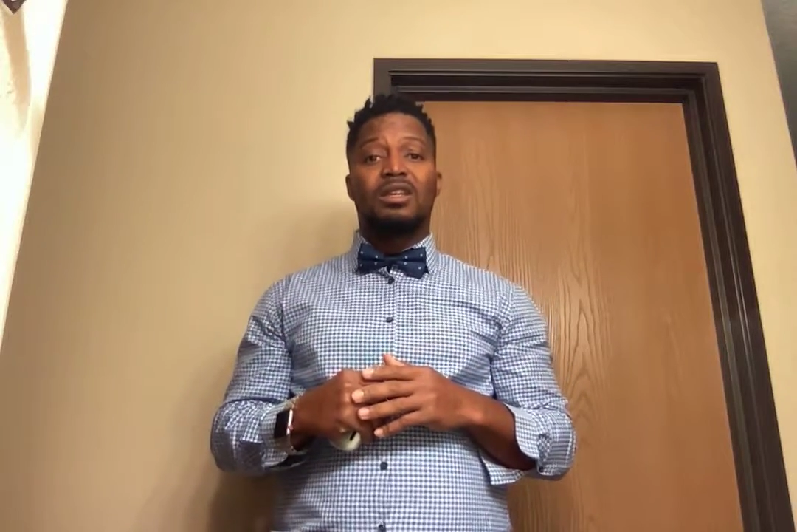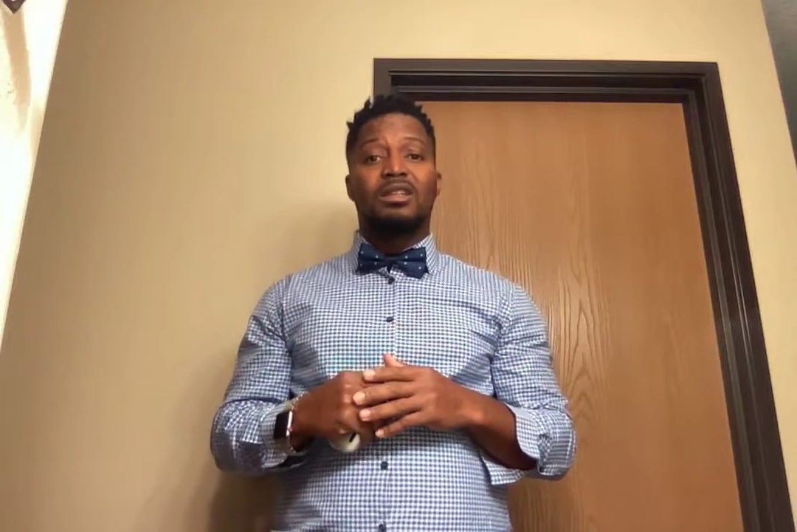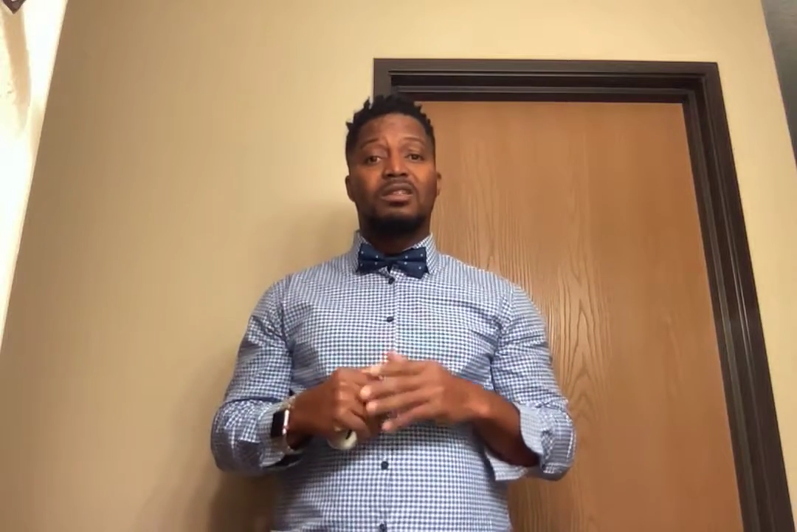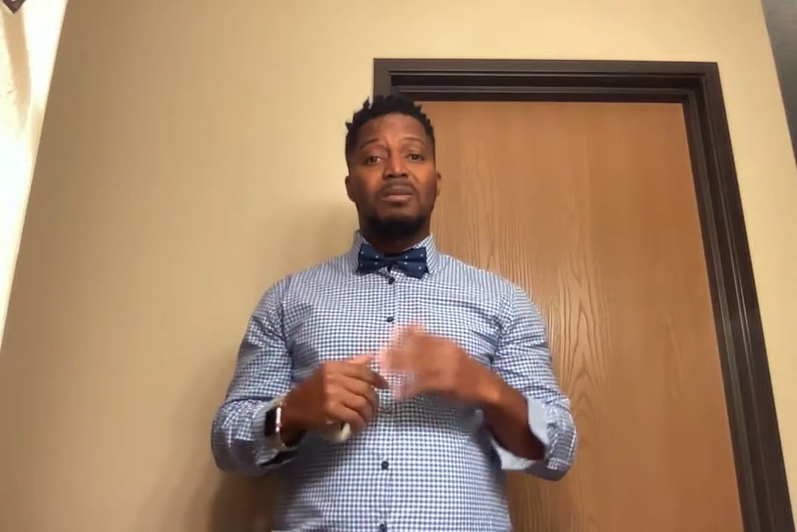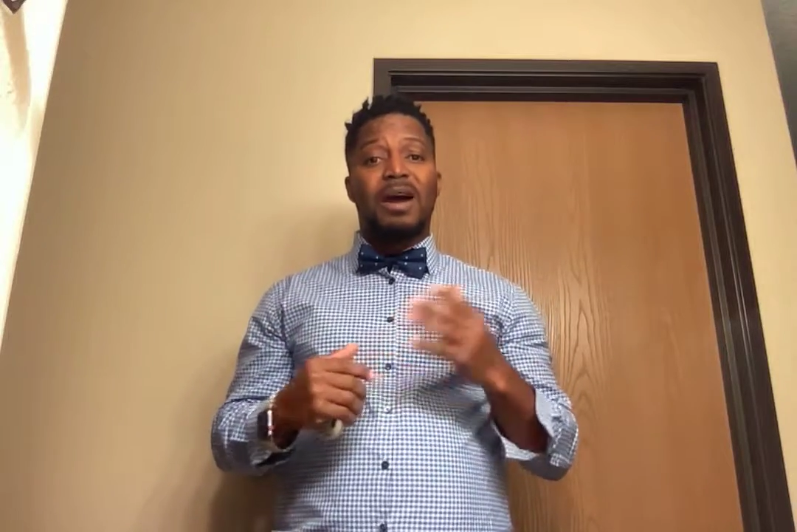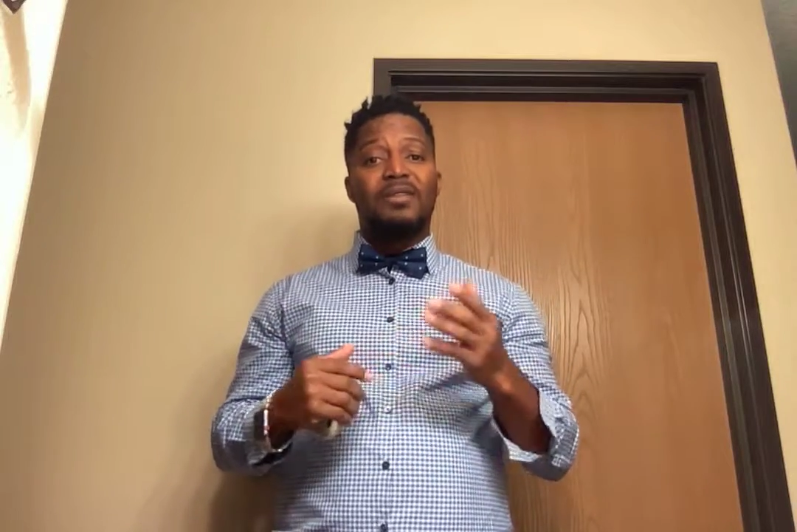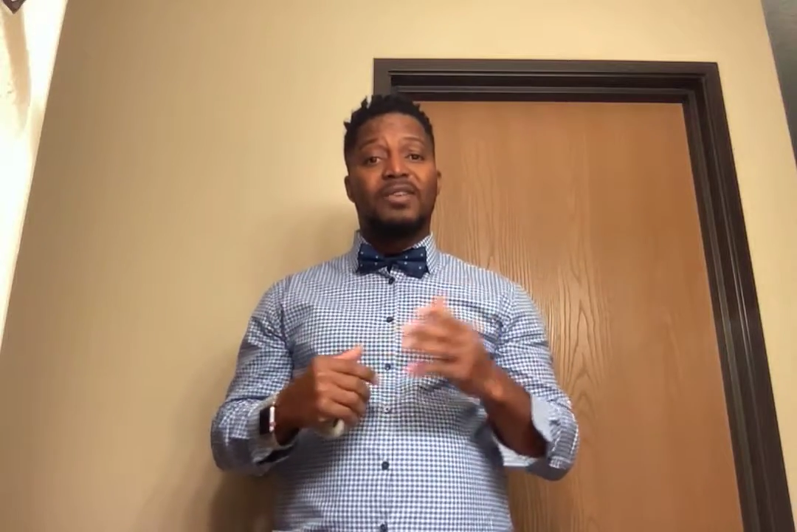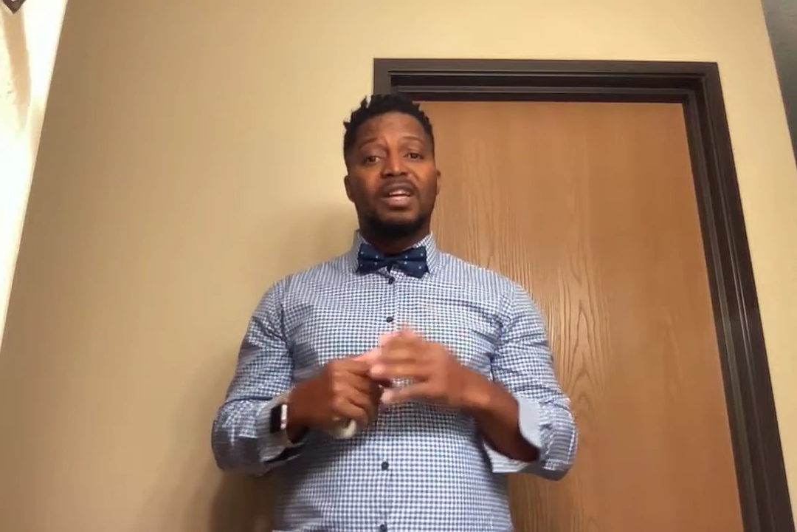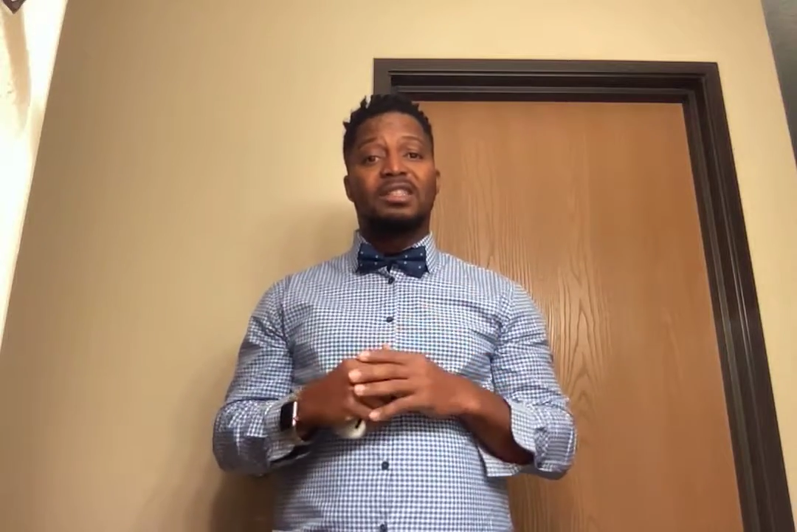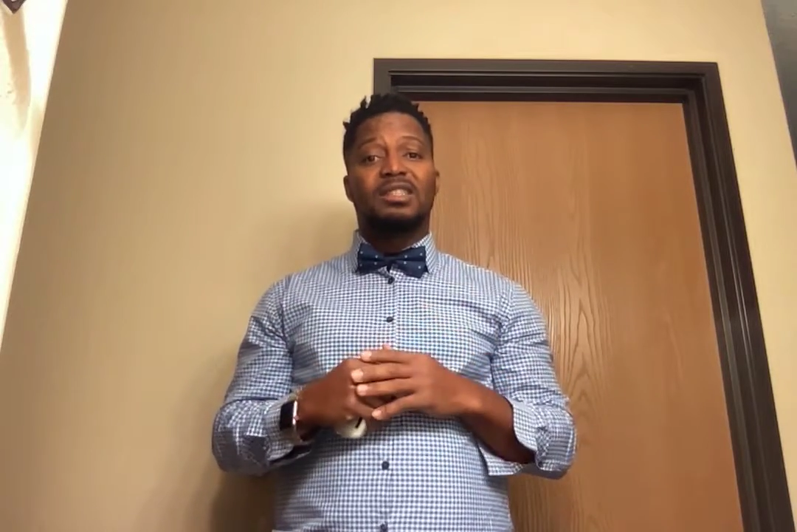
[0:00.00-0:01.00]
So my
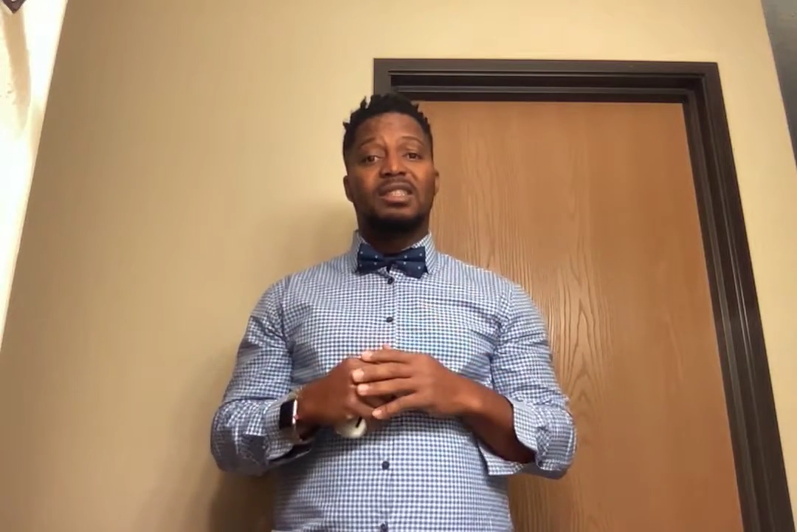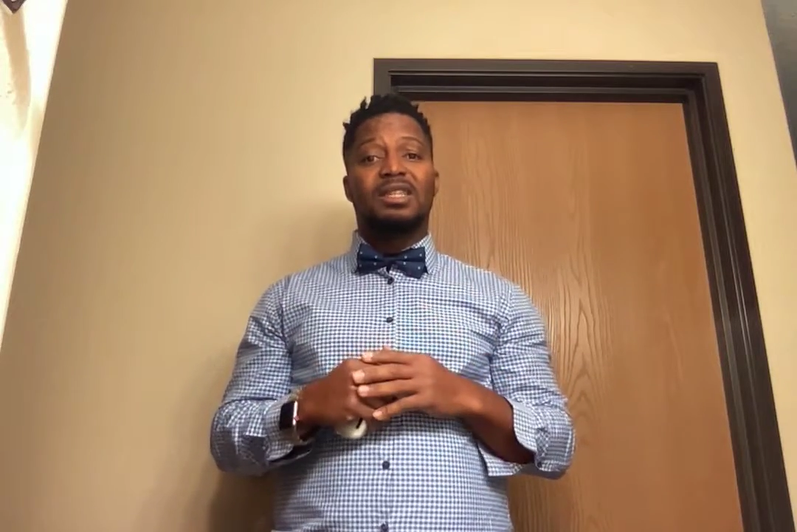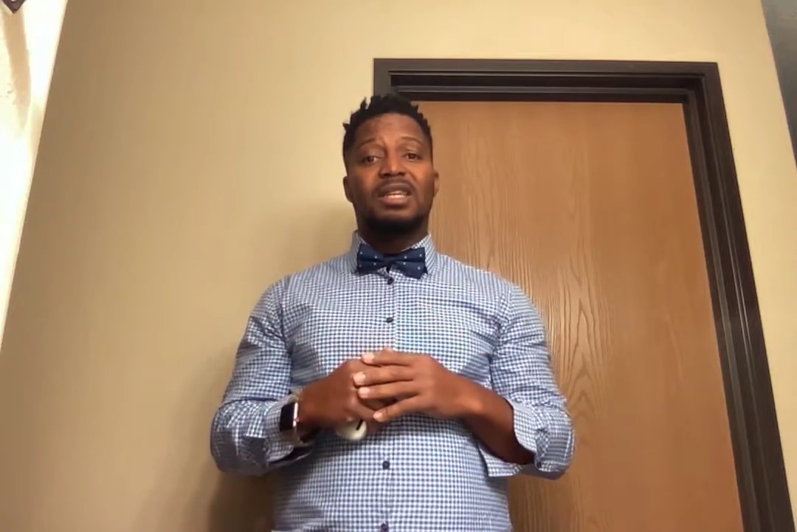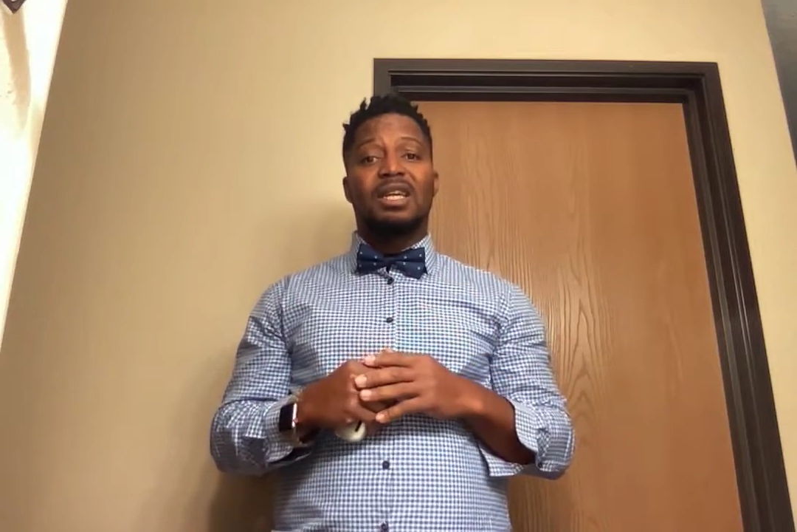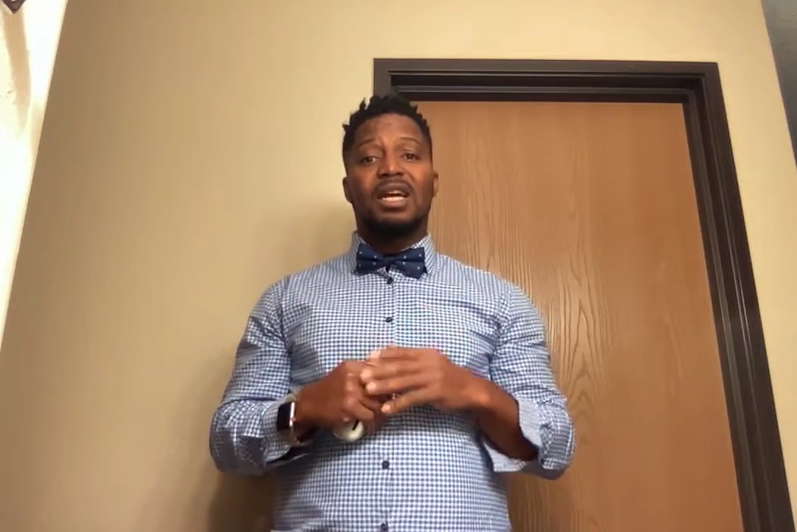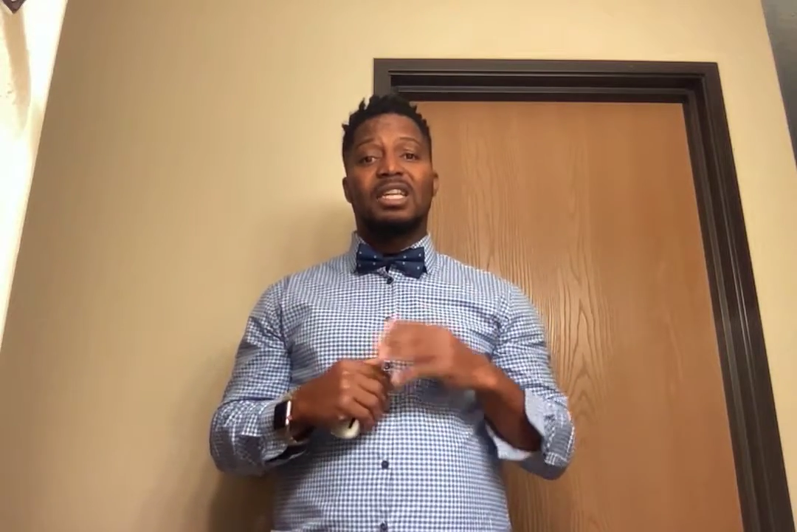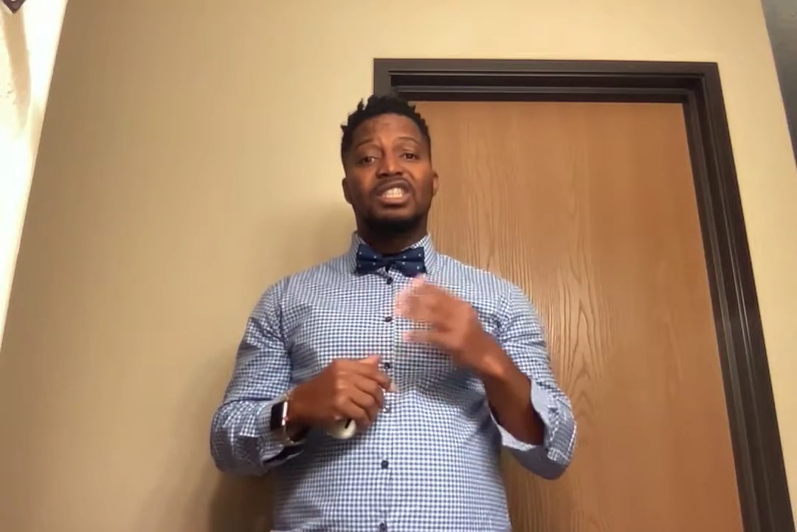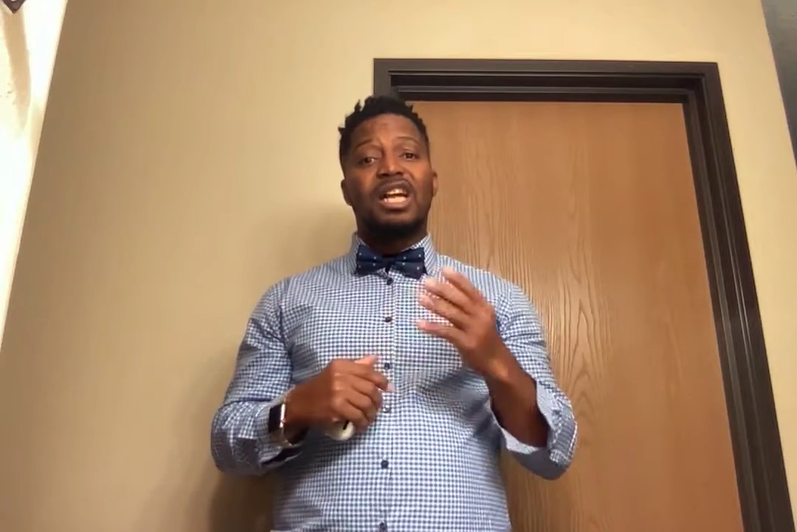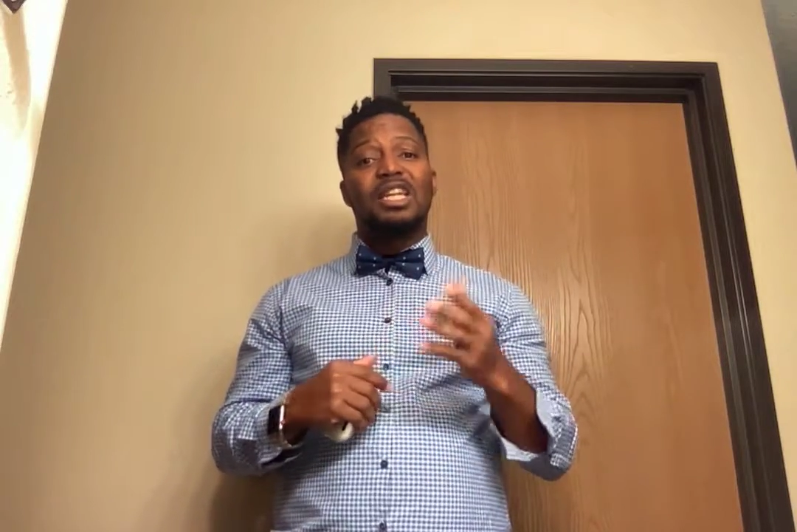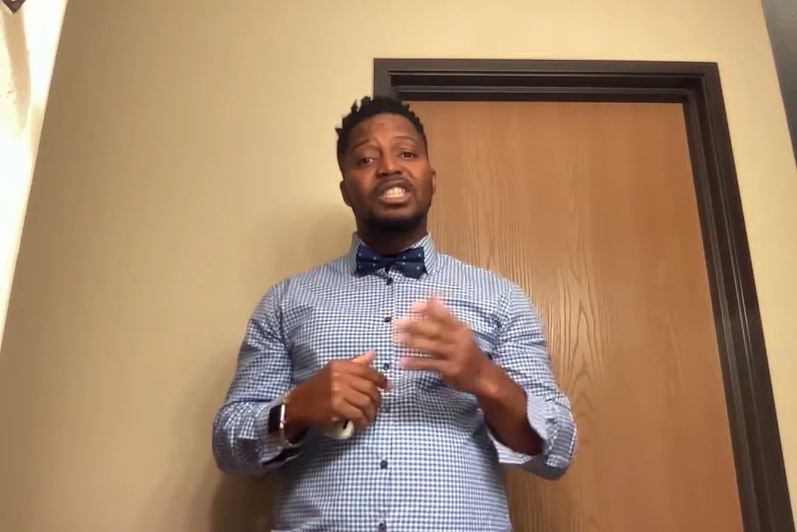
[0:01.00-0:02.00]
friends, I
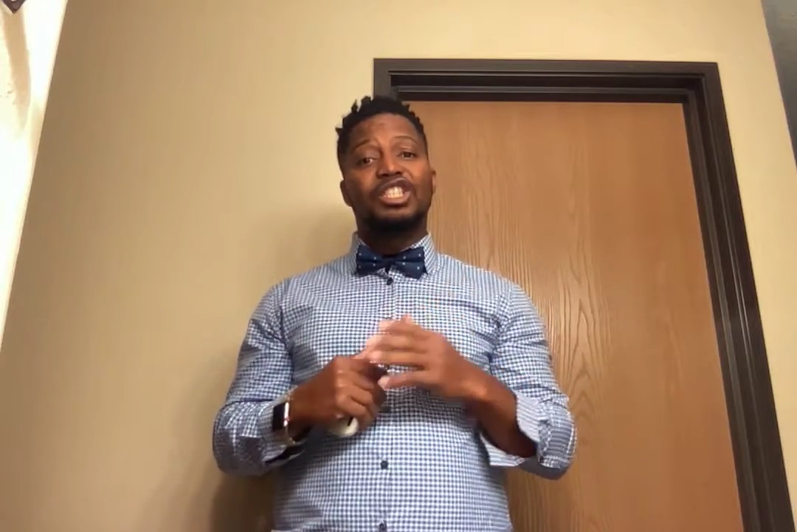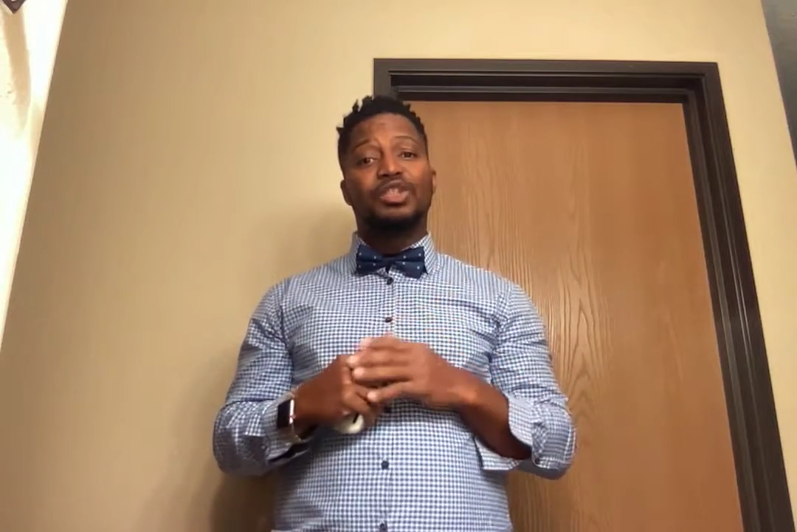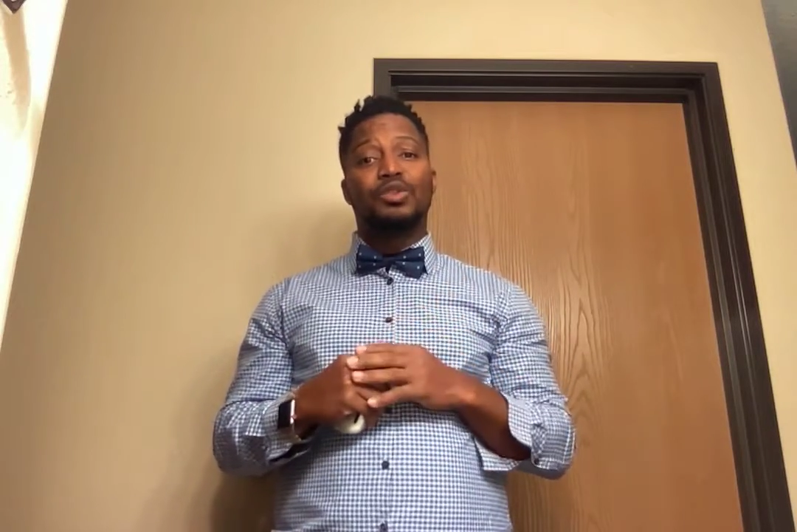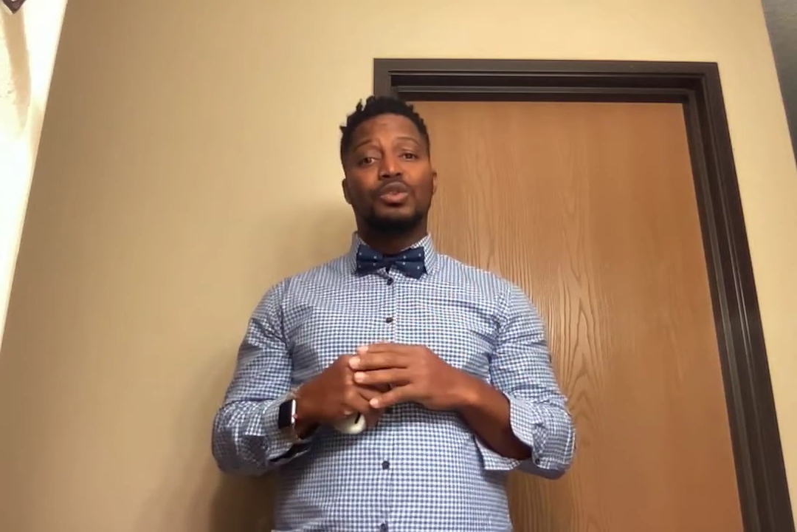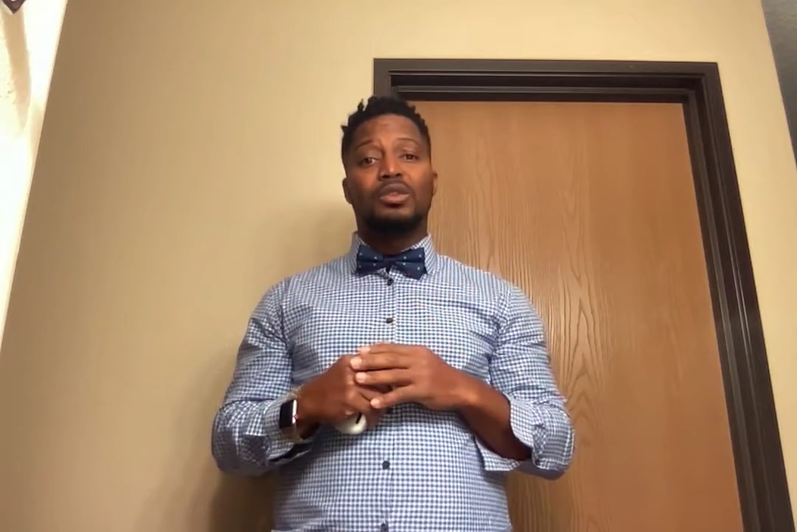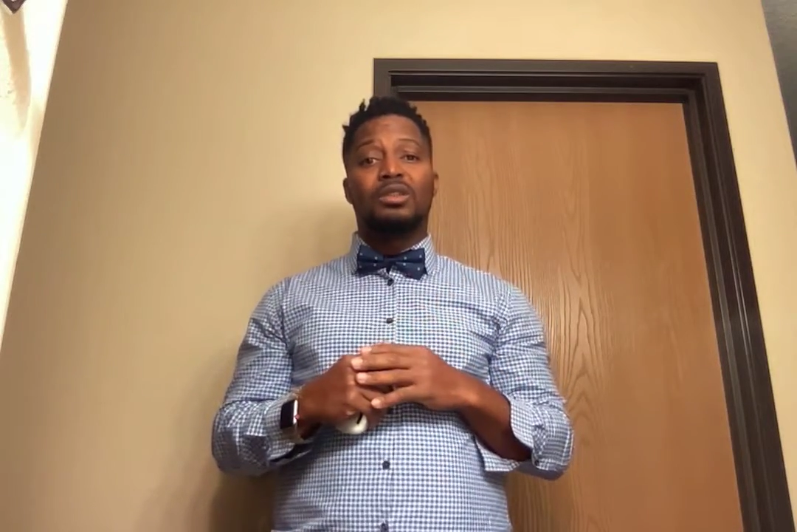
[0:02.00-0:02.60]
challenge you